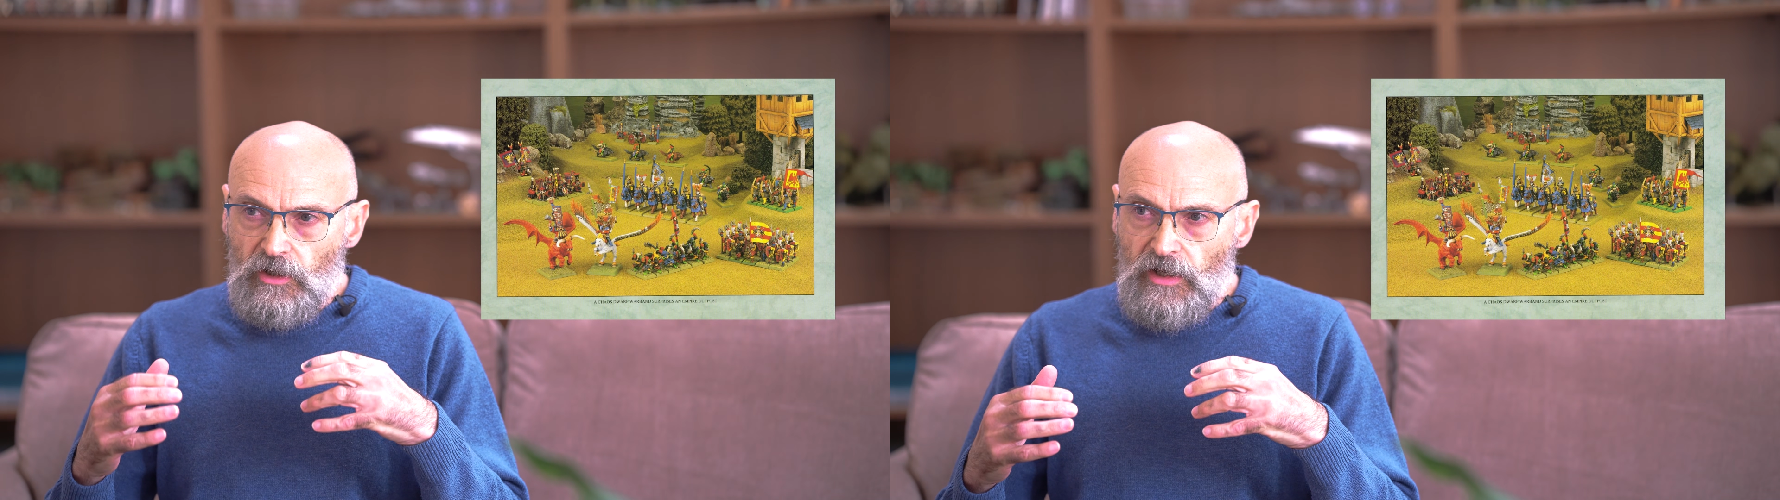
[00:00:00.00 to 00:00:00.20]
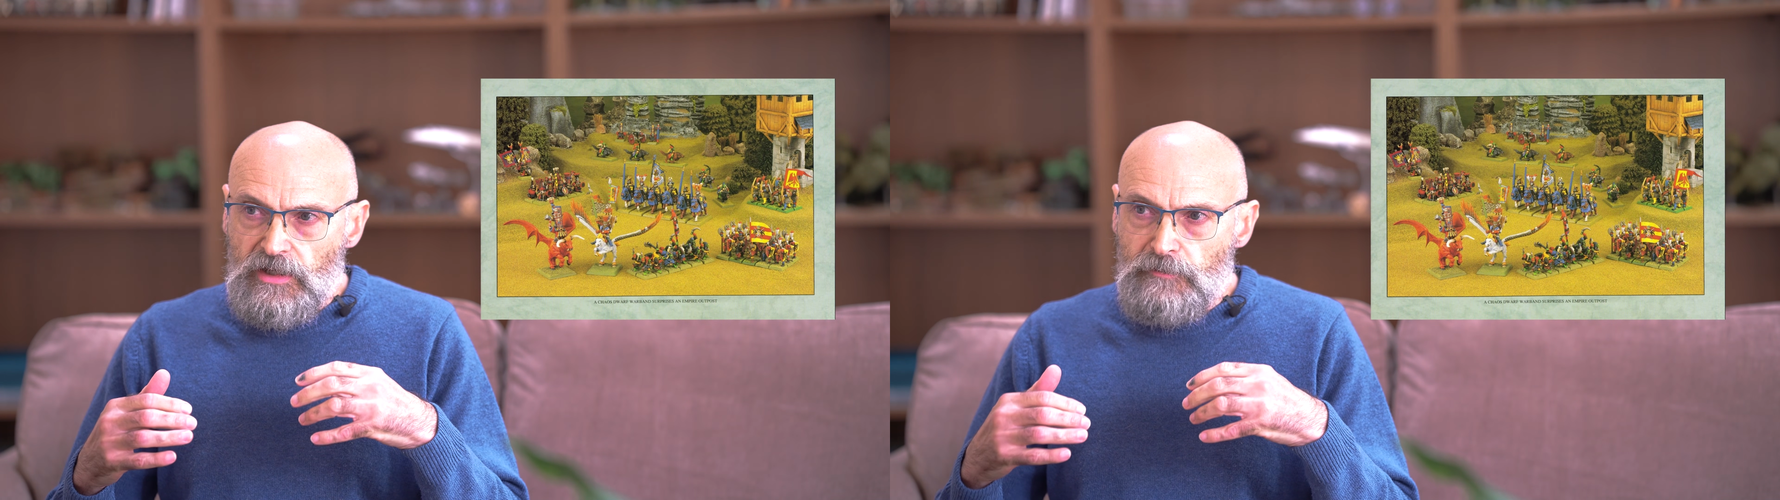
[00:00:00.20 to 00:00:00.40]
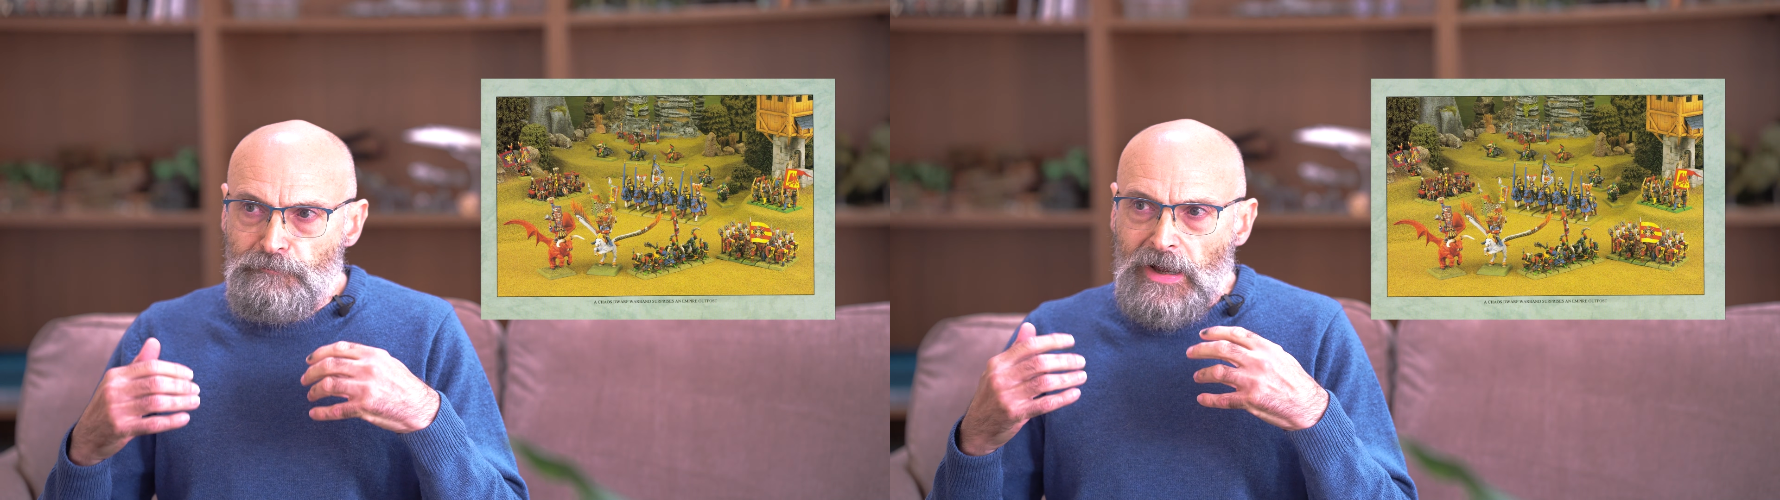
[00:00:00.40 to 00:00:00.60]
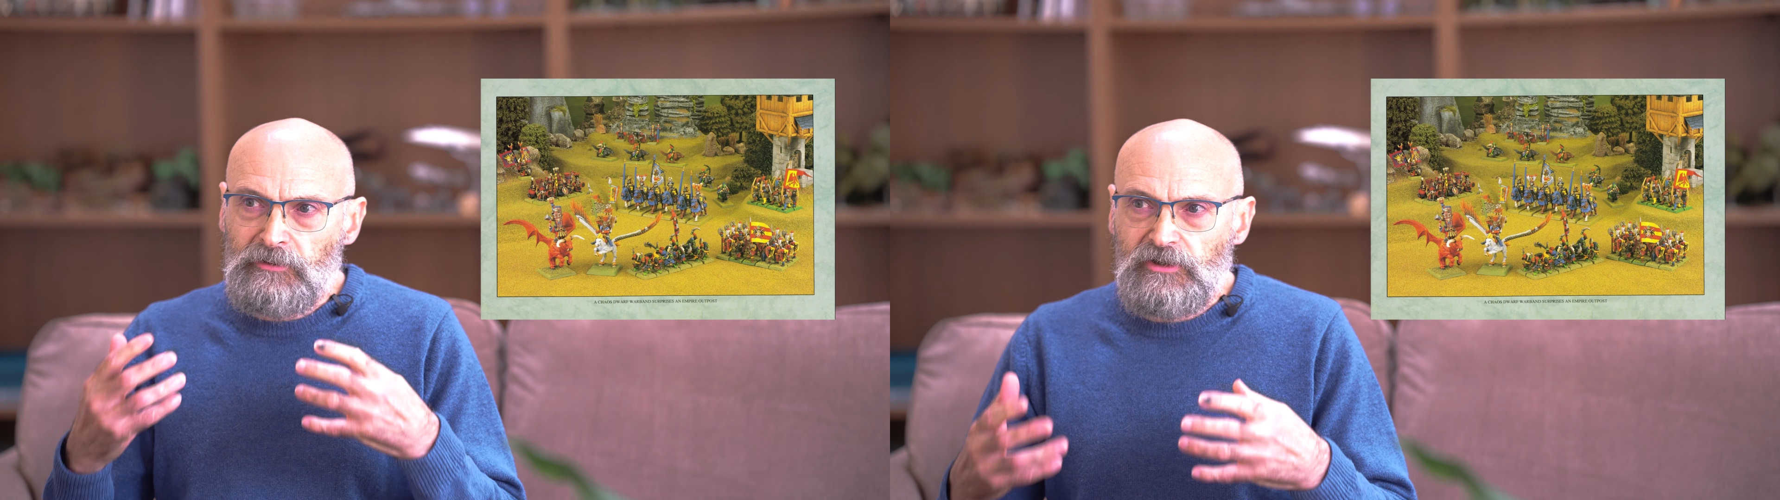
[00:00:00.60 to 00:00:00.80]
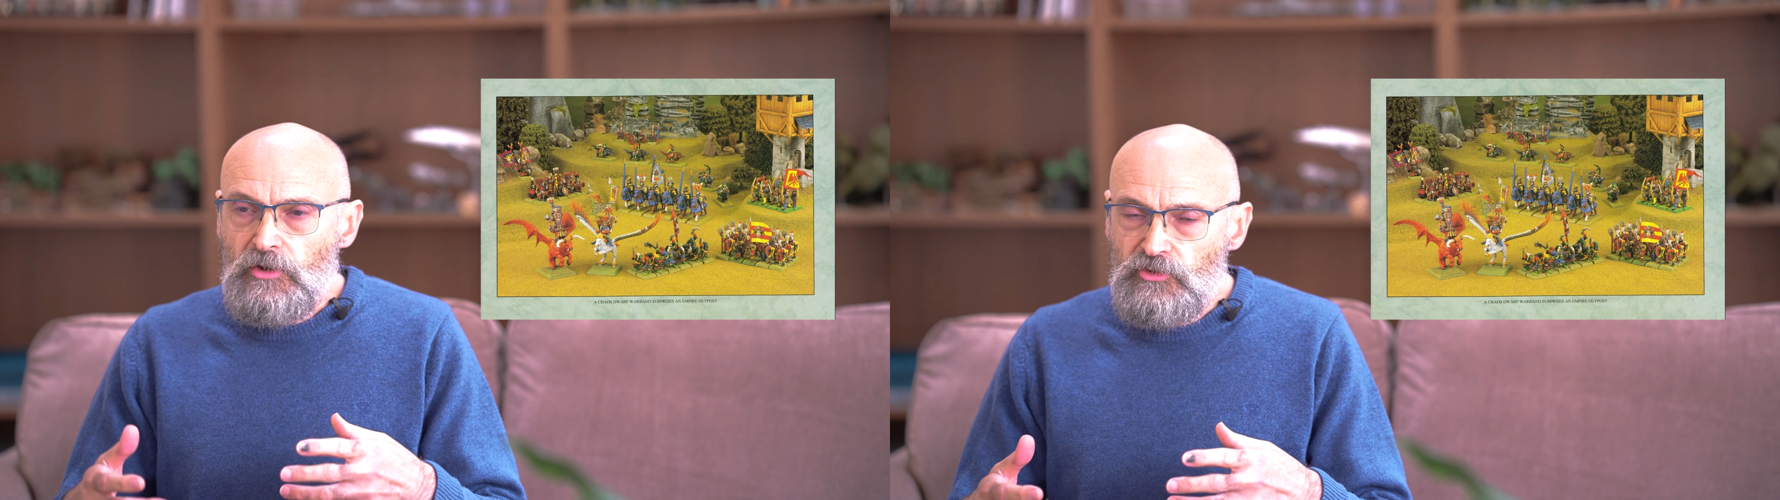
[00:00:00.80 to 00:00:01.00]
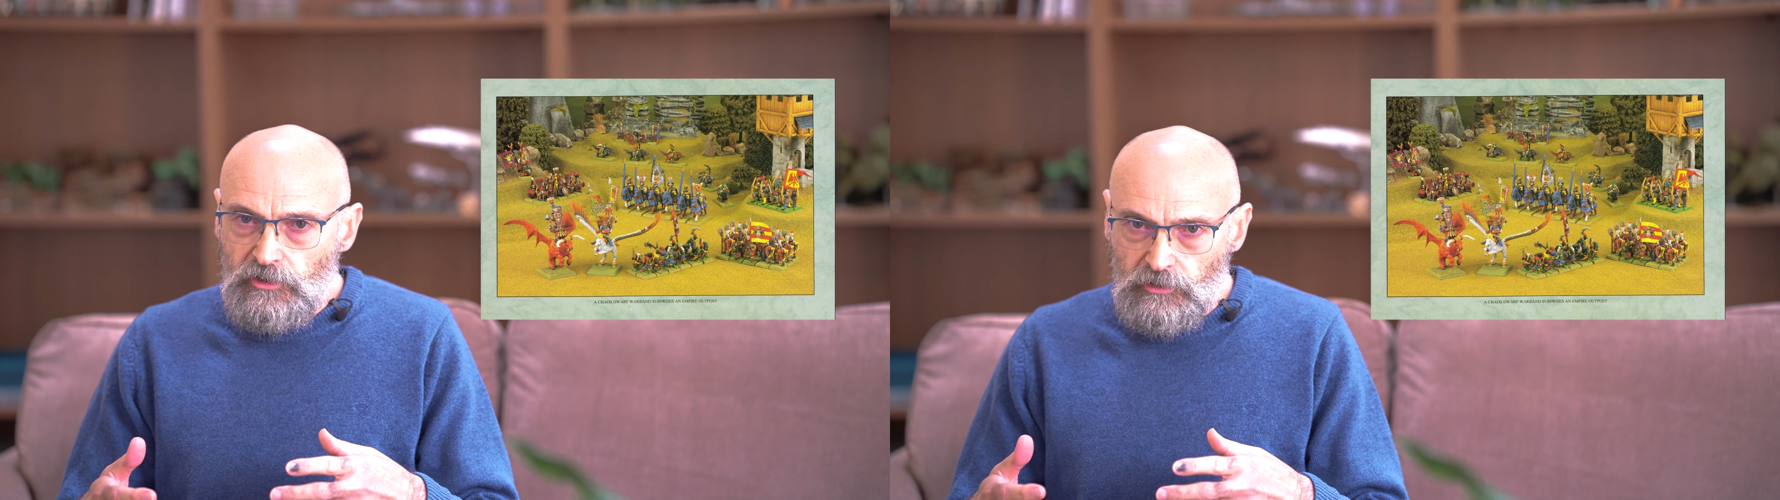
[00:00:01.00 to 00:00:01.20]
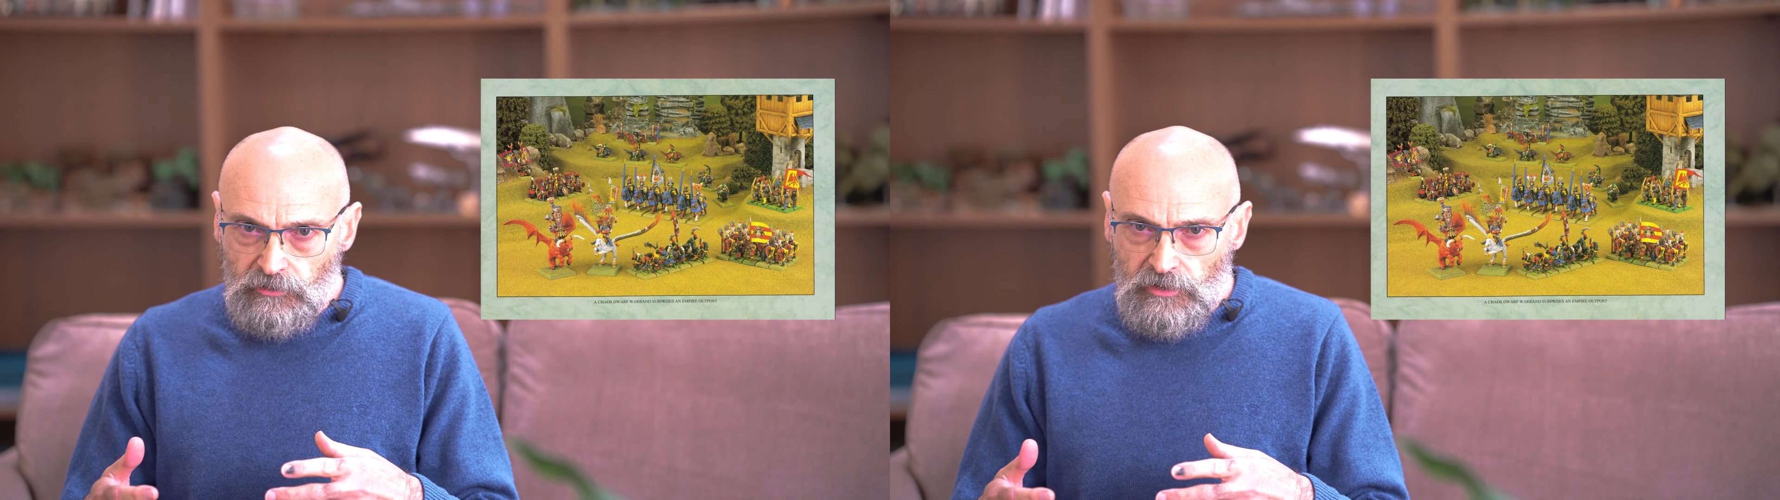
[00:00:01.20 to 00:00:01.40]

a Babylonian